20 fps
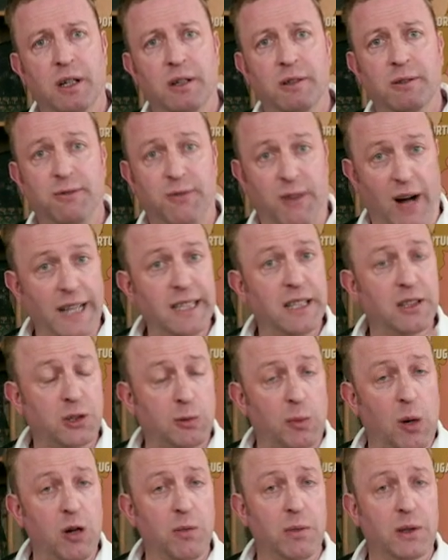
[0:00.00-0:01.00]
finest
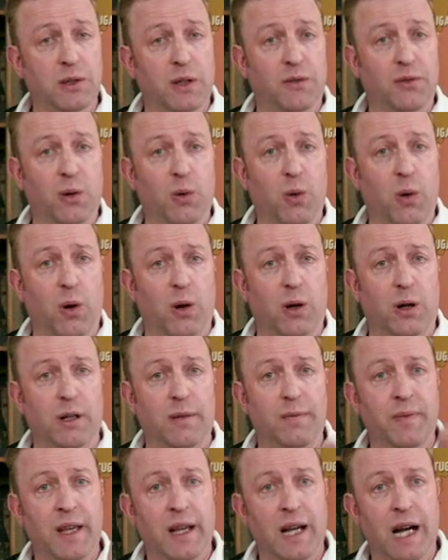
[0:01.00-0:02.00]
moment of the
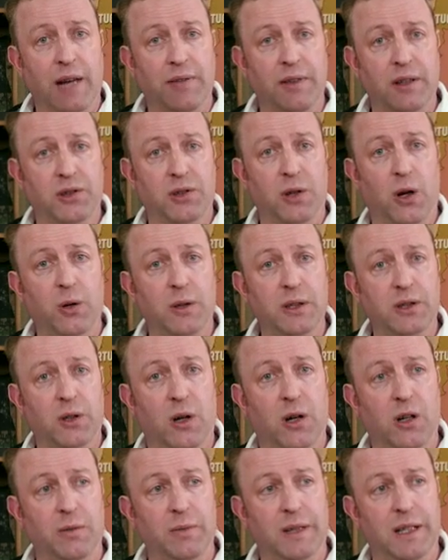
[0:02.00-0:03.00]
war and the Tsarist
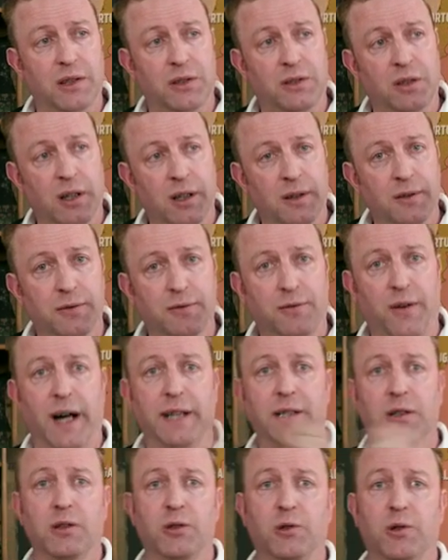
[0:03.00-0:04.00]
army's
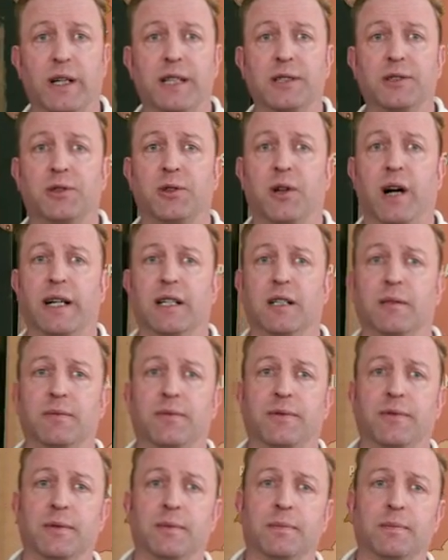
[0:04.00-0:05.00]
final great
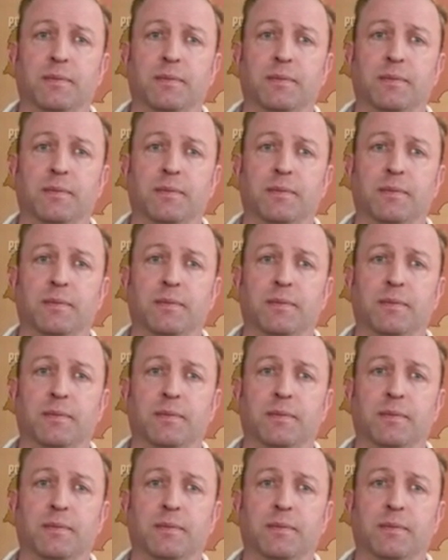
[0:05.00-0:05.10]
triumph.